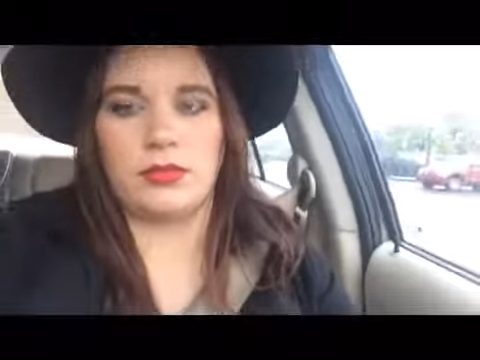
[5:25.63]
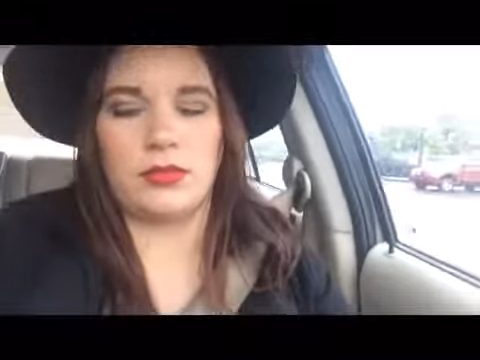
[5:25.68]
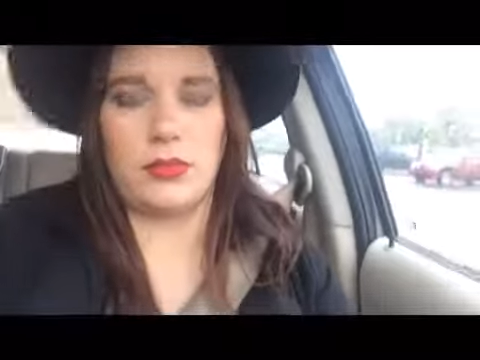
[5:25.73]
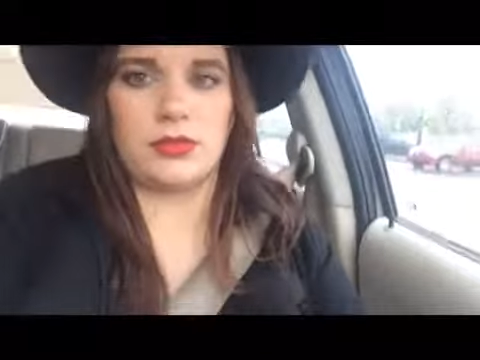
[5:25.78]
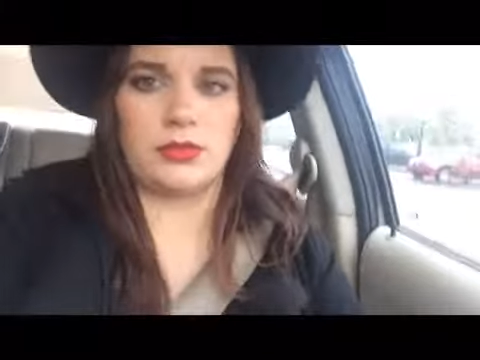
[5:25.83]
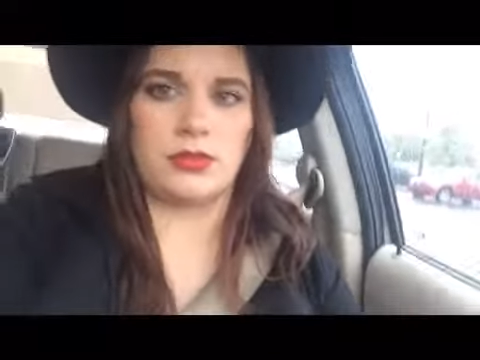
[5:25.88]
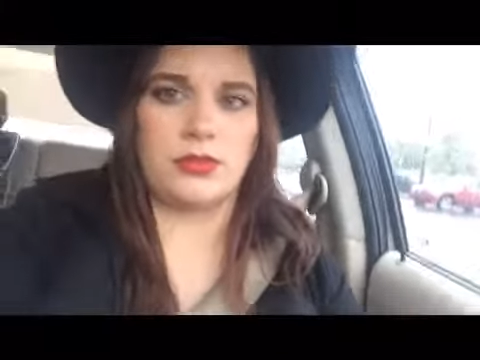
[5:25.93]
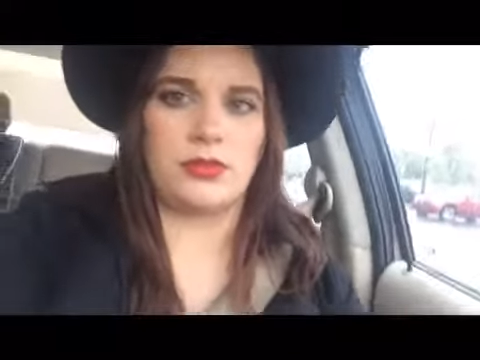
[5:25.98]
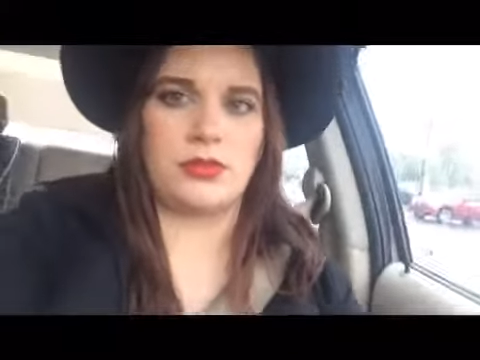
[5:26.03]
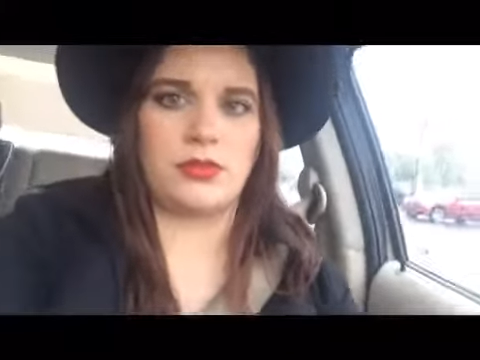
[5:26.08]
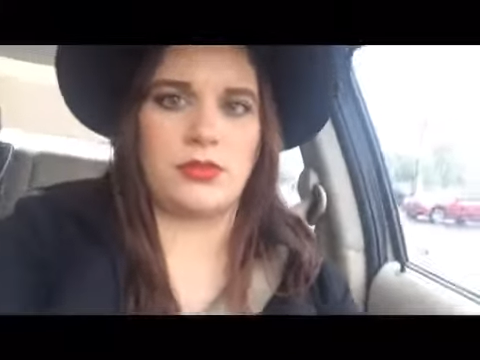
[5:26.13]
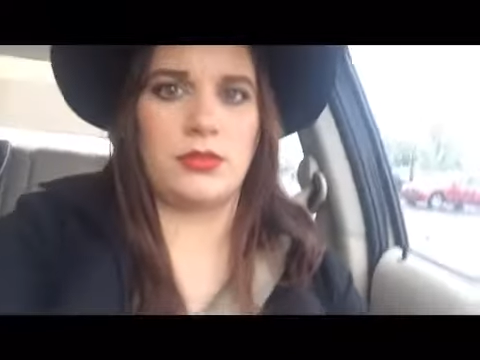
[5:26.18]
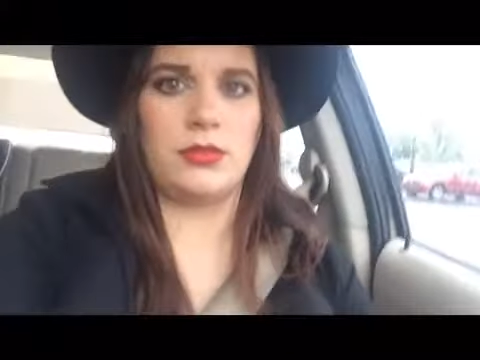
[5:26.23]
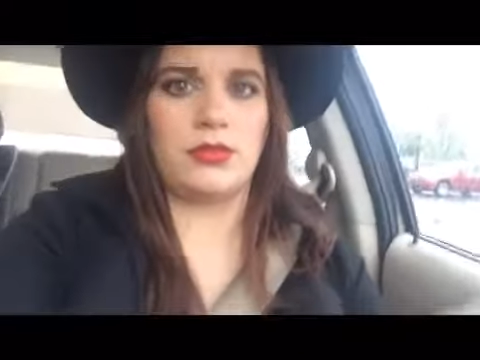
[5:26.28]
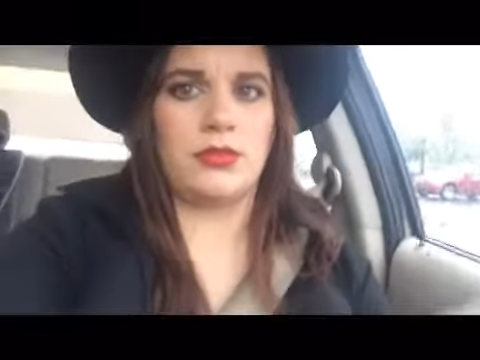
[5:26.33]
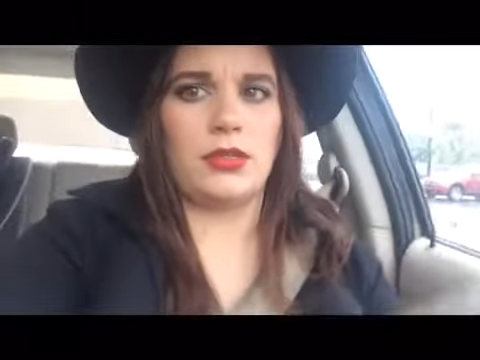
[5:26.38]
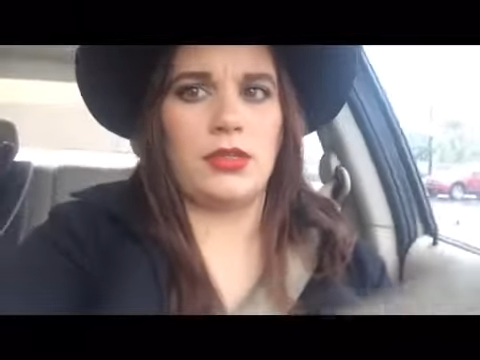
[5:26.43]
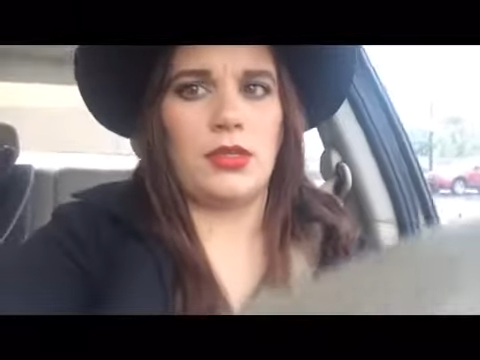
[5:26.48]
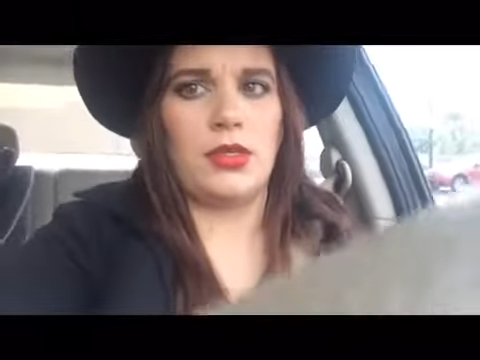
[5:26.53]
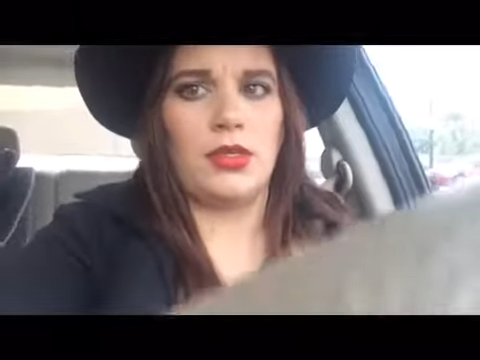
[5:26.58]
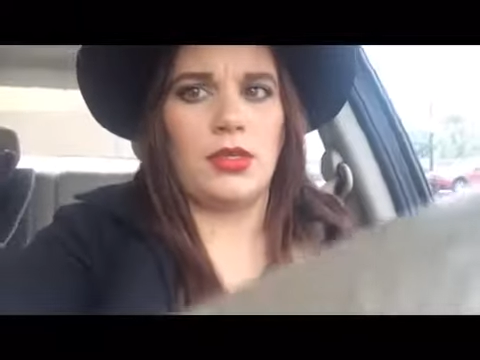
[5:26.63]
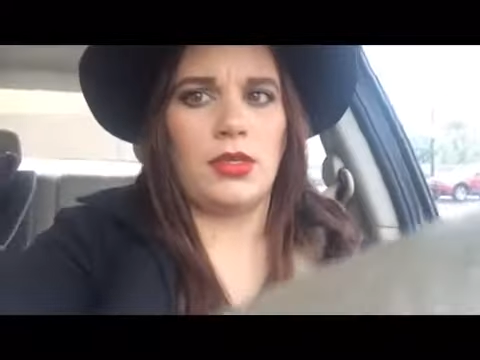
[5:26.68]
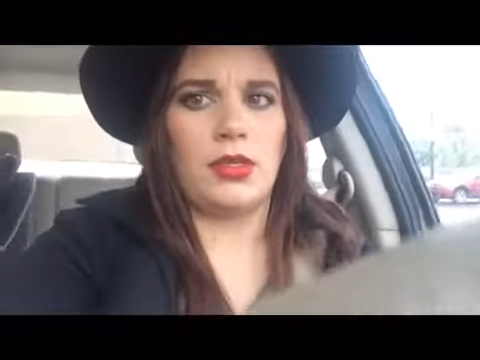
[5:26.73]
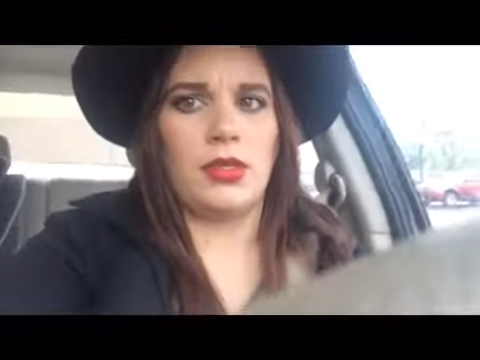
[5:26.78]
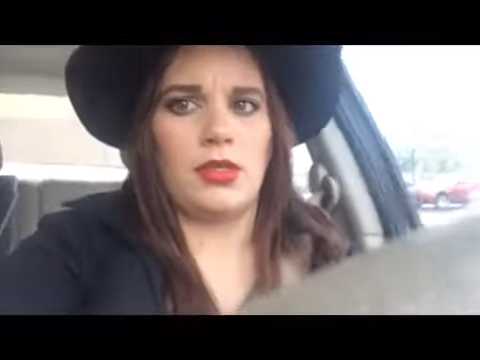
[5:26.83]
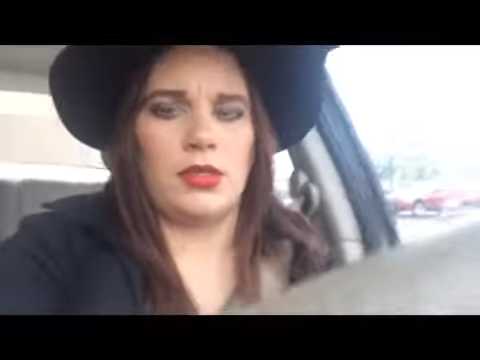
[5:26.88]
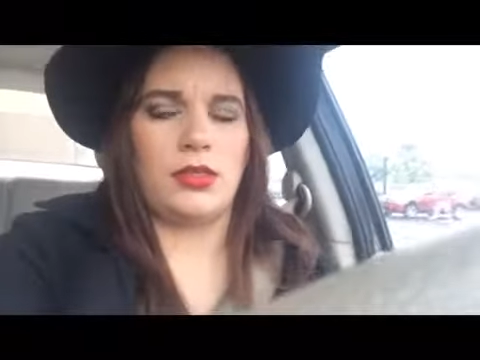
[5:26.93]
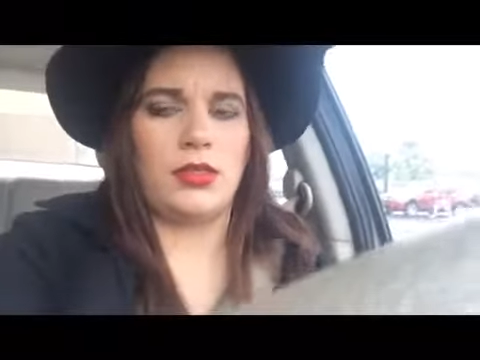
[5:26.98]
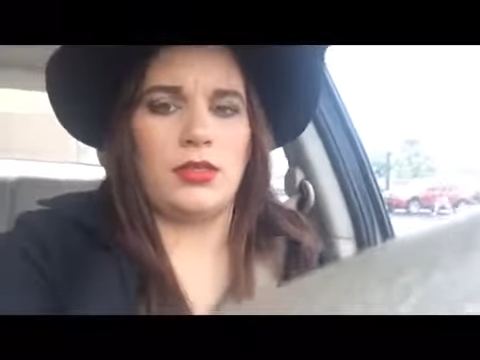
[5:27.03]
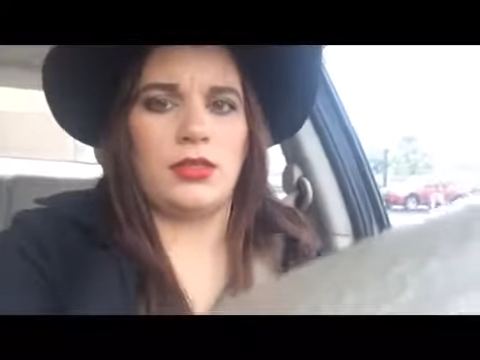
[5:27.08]
because
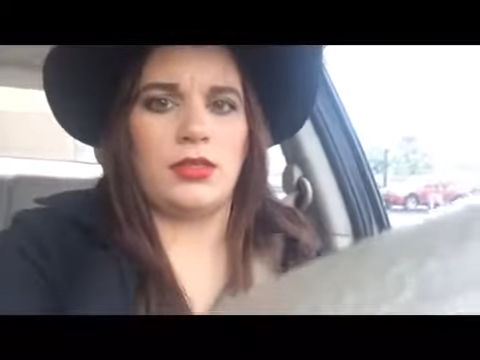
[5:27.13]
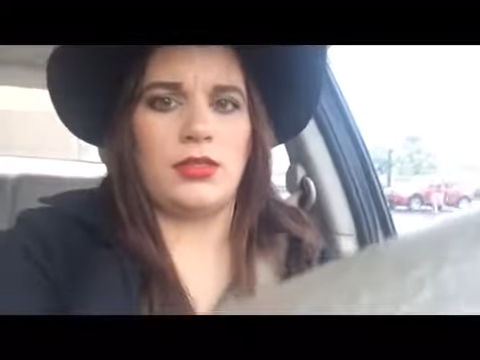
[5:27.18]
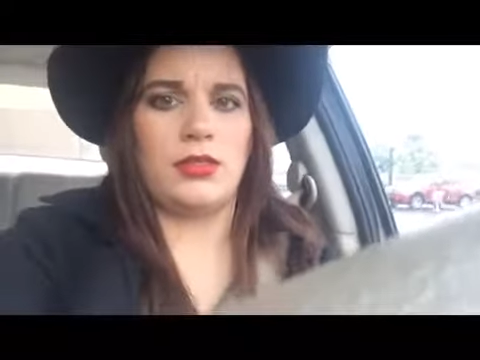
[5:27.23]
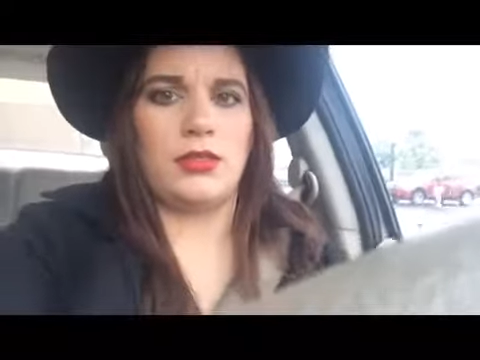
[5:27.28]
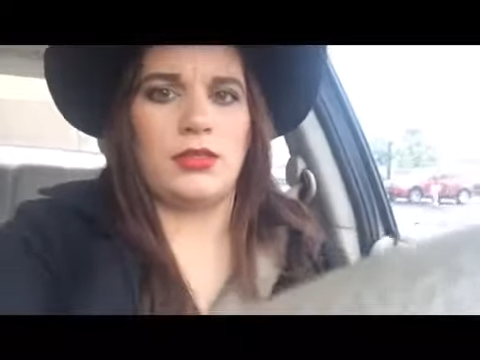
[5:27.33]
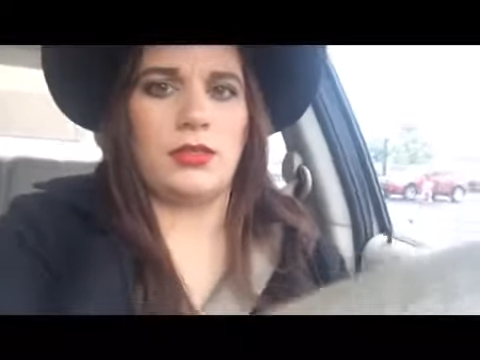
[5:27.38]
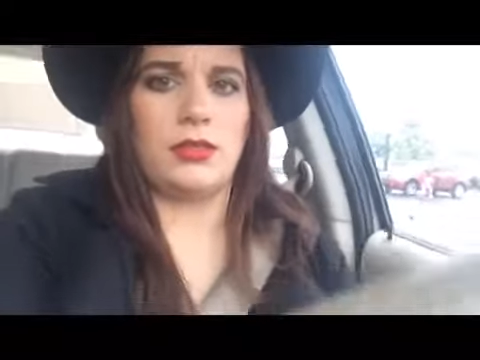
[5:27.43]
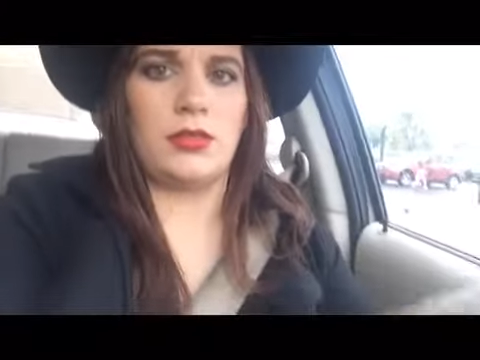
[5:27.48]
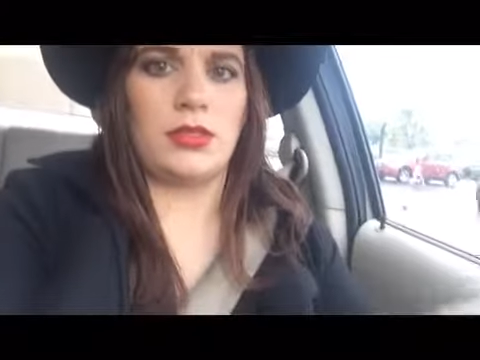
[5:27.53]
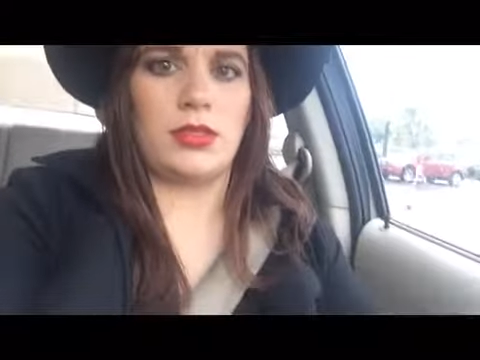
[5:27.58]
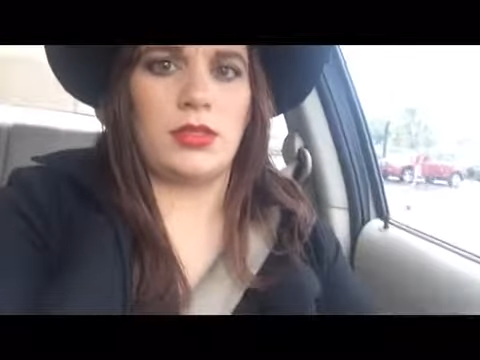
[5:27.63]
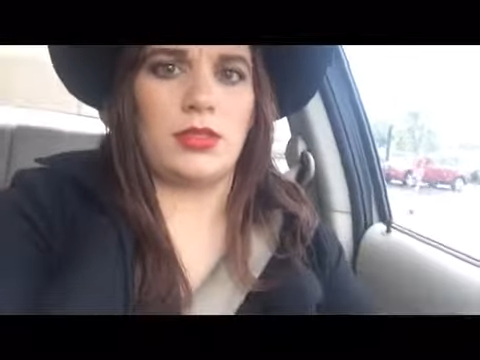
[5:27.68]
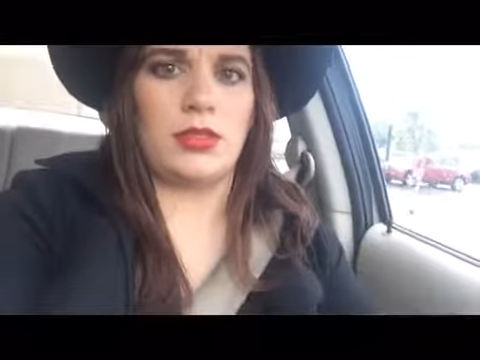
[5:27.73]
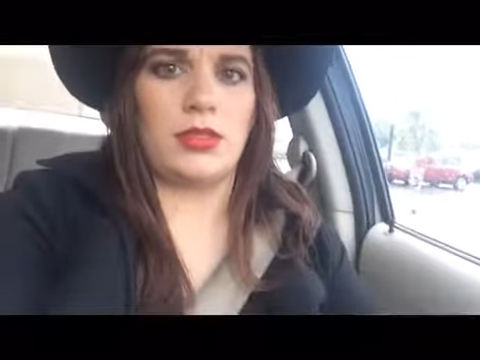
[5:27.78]
he's